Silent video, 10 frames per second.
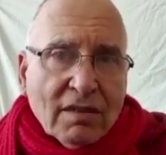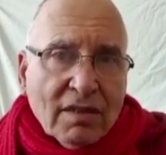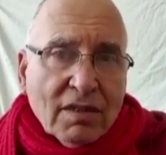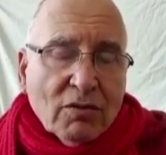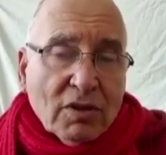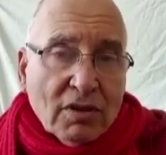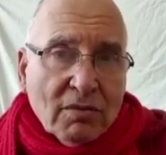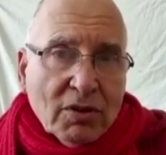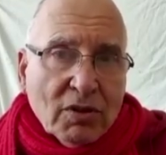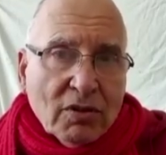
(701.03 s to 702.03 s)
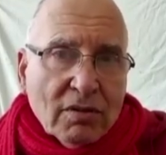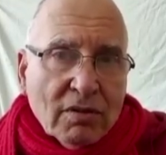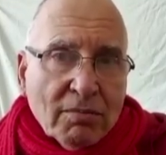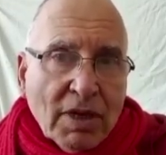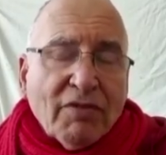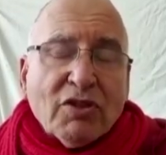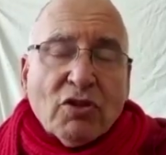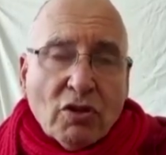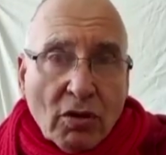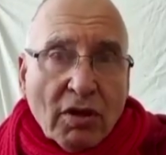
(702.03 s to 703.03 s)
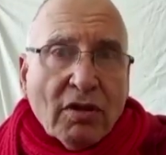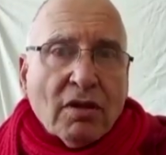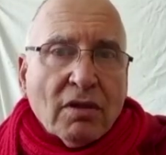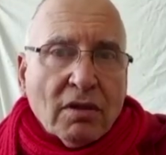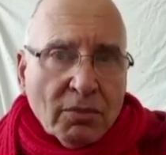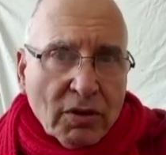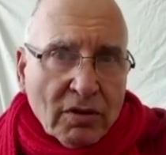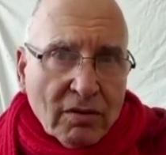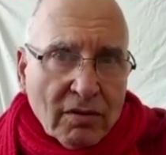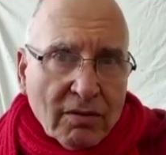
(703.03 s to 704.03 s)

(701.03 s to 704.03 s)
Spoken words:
did what he did because belief is not the only thing that's important.